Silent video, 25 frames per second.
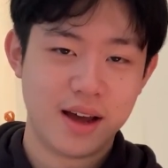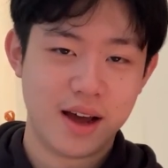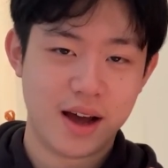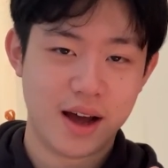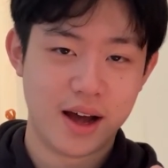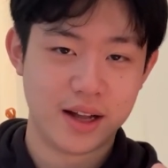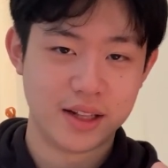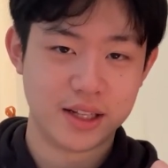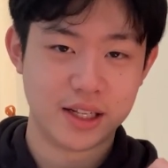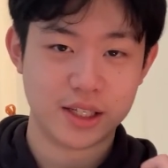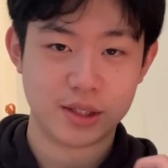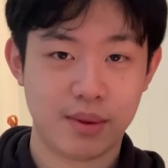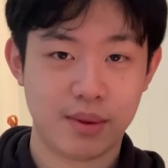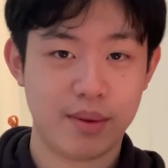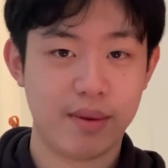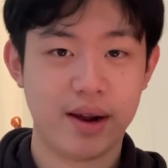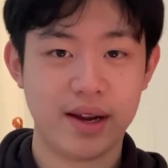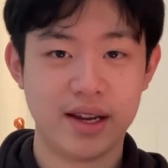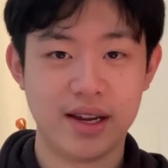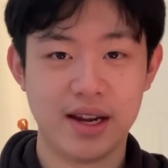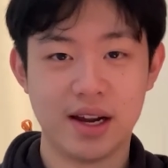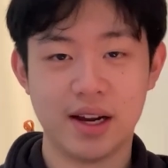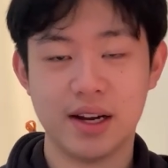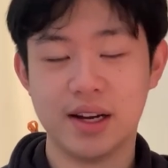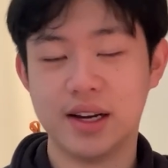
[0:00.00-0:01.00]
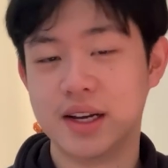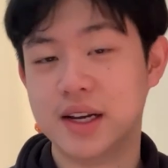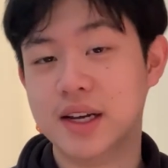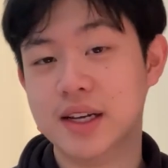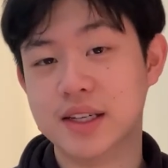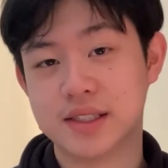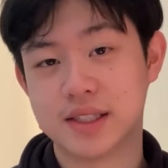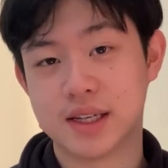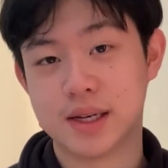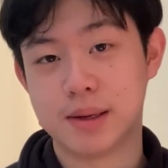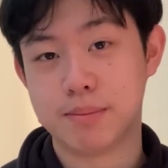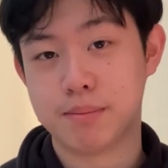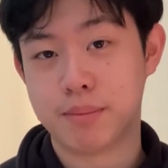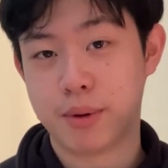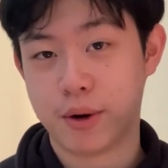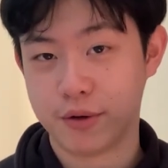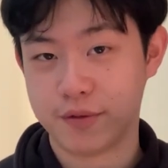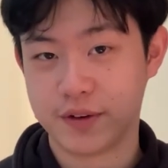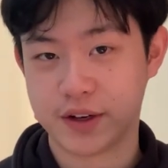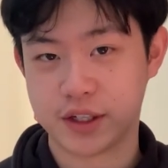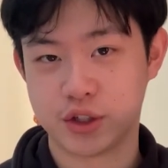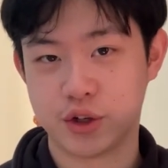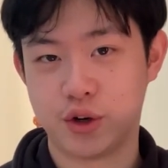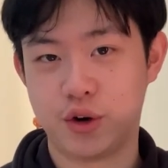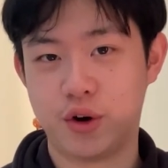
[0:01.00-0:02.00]
Uh, one right here is a
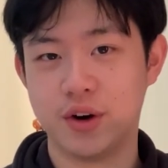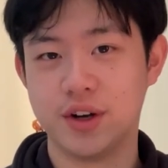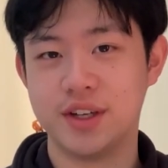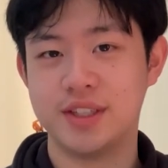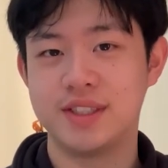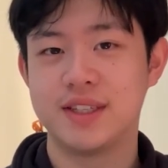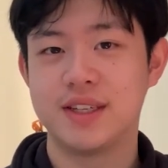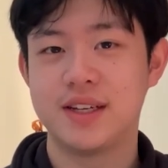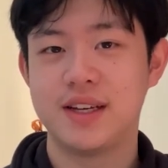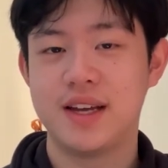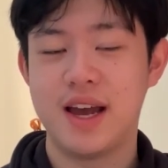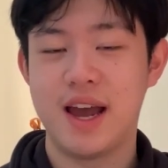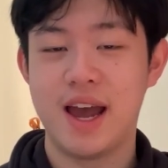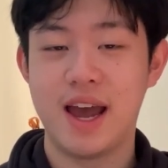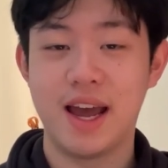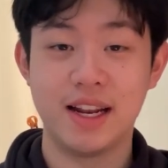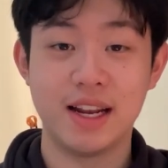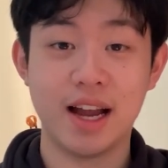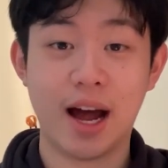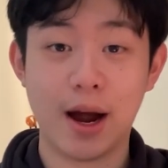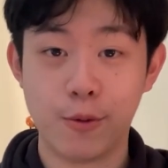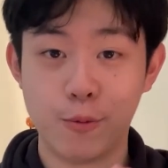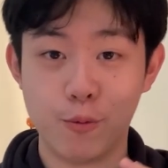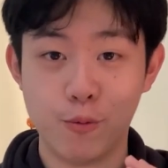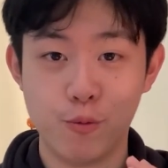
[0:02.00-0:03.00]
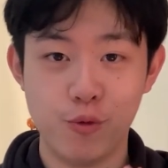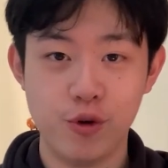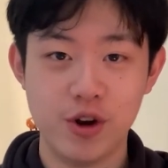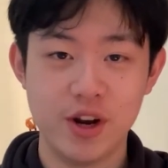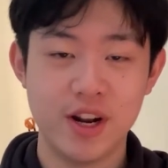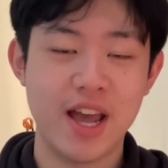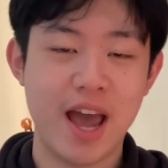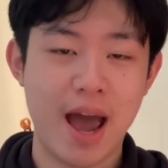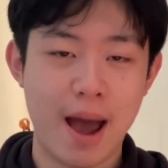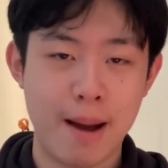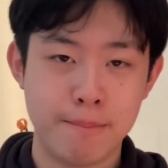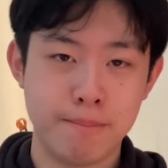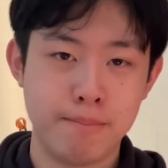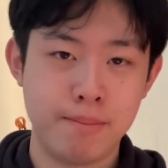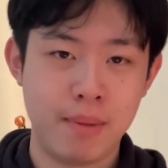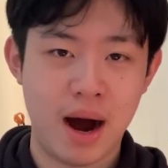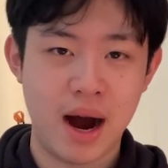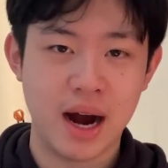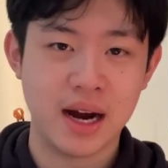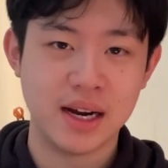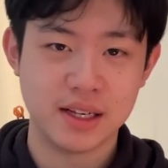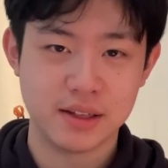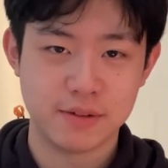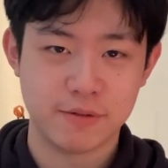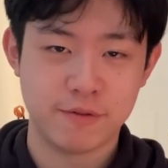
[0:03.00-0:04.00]
perfect choice. And I really
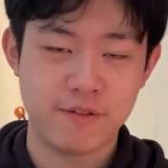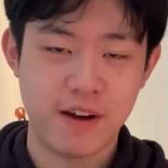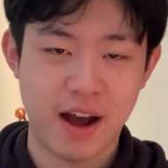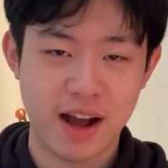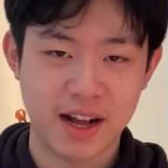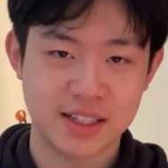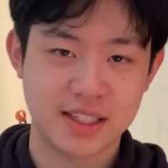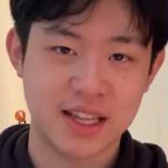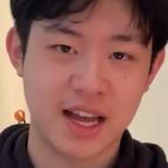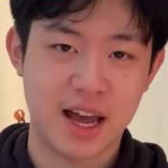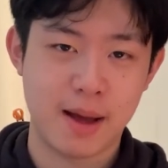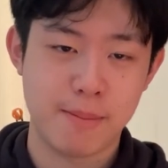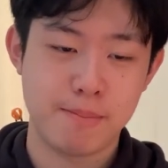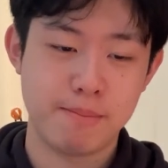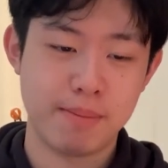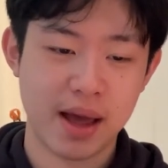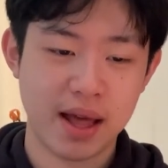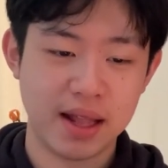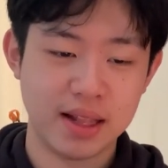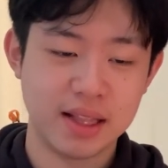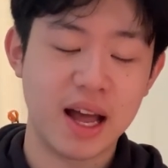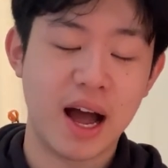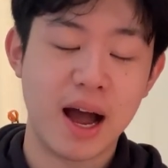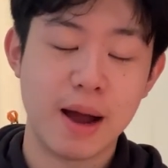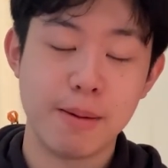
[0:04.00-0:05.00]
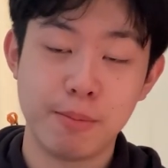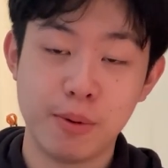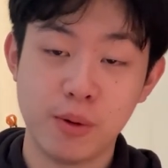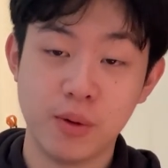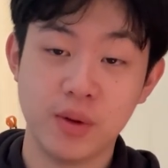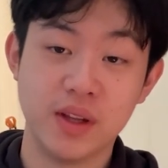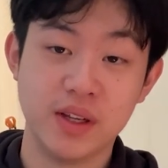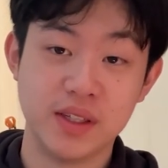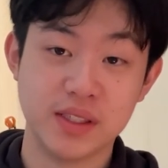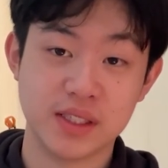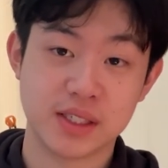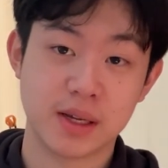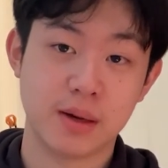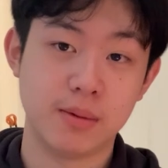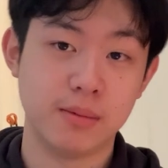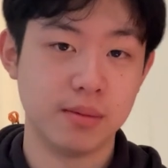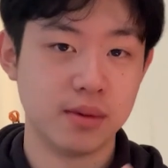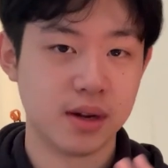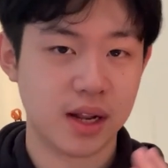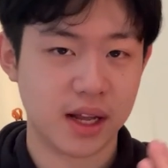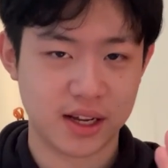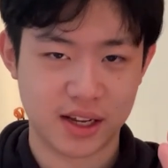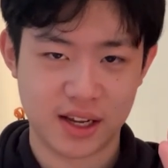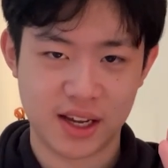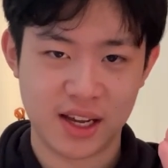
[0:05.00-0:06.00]
admire the fact that Bandai put in
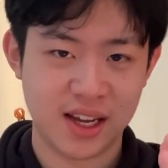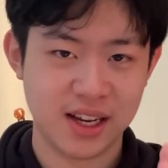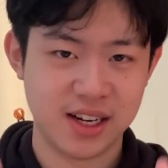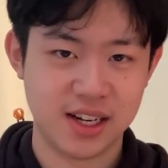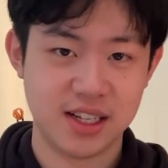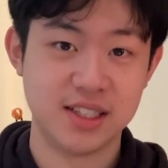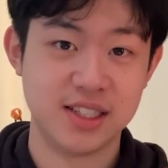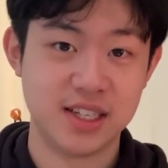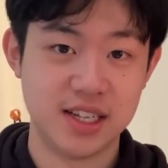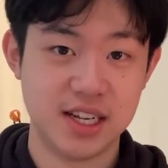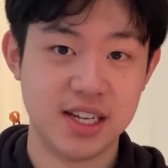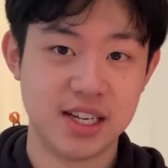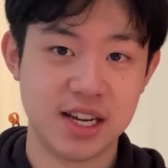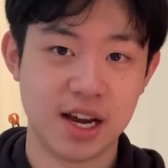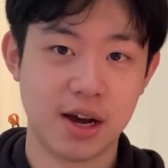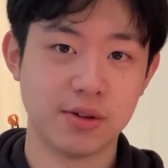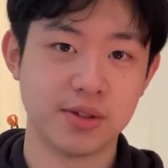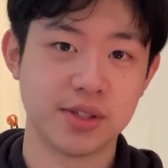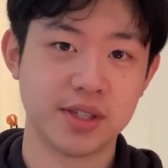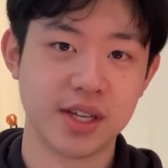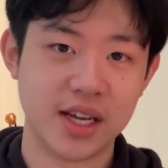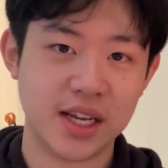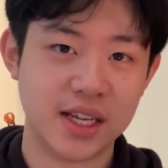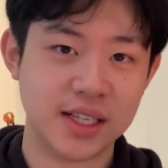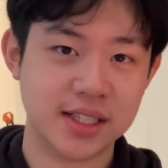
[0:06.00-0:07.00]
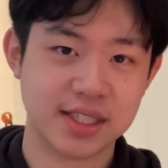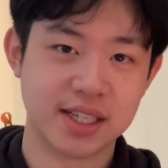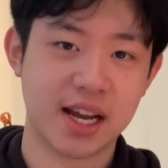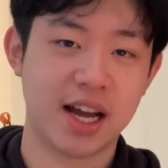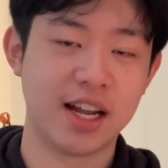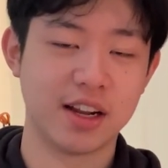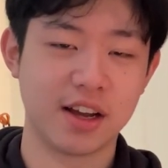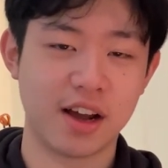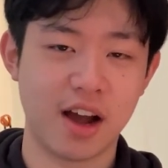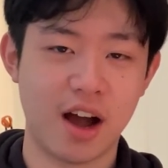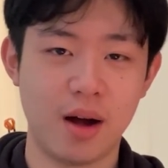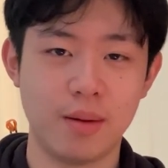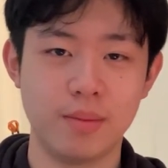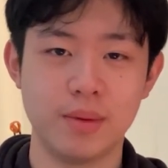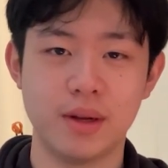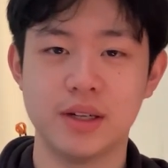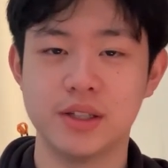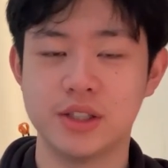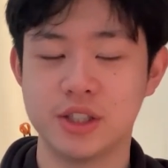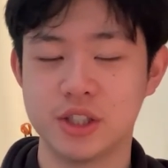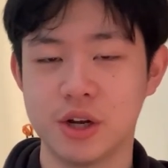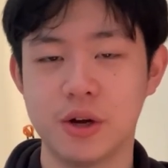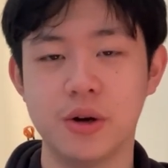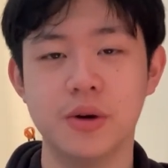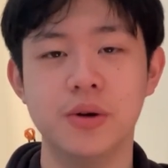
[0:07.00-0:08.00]
some like hidden details inside the
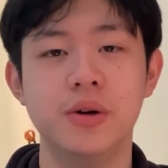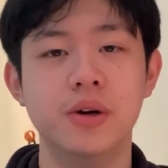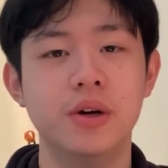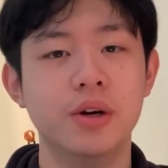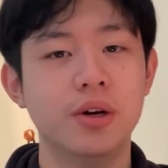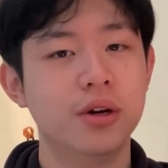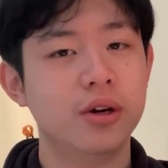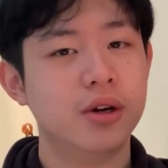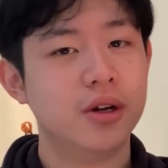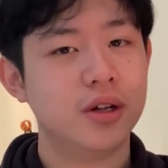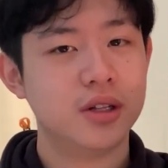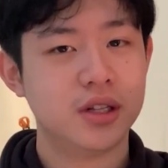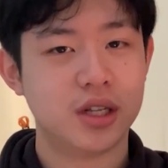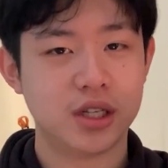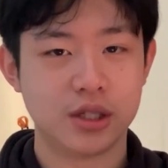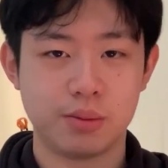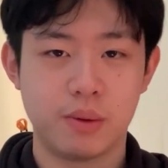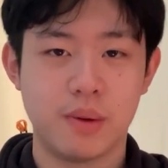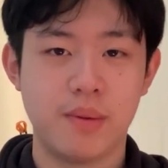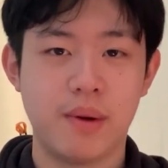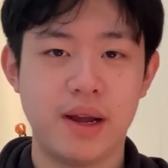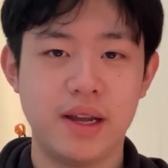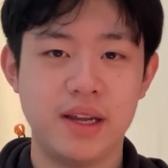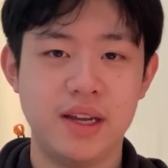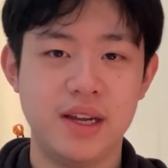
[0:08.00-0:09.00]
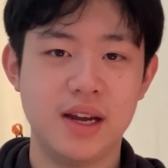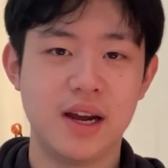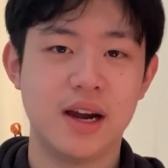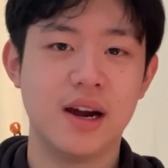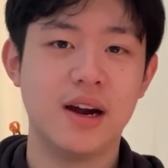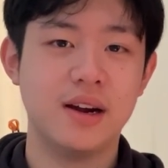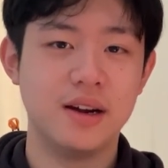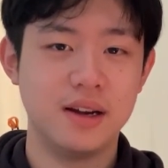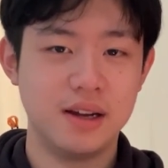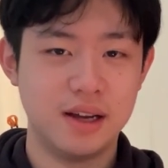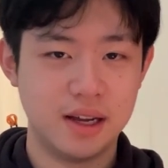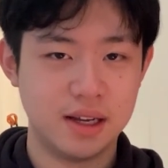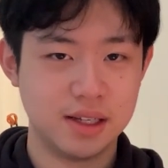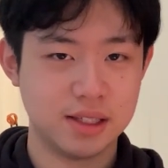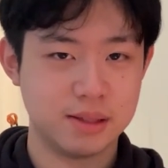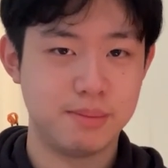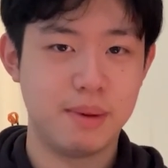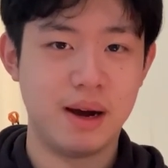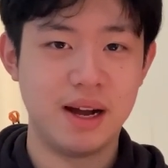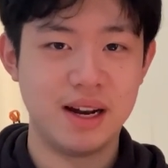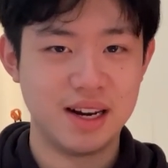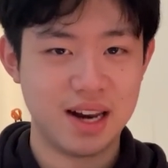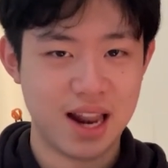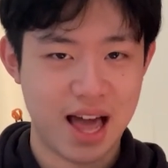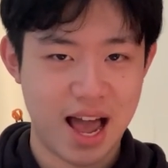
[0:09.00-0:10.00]
goblet. So this one right here is
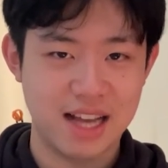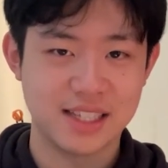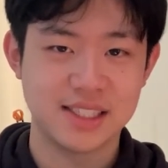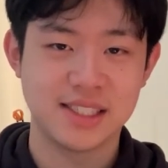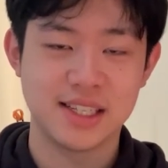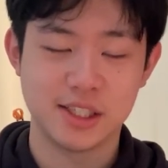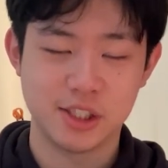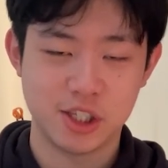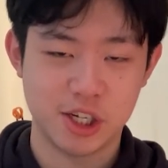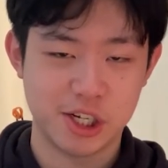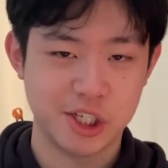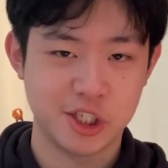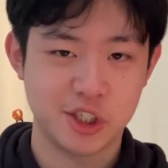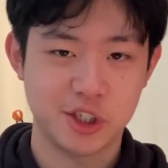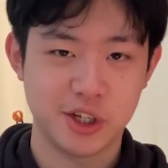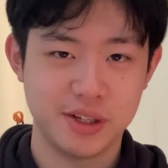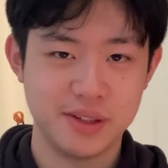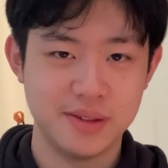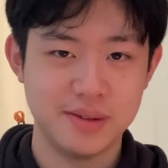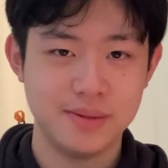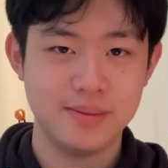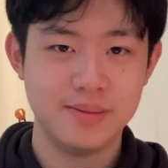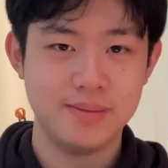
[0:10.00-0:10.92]
my last suggestion.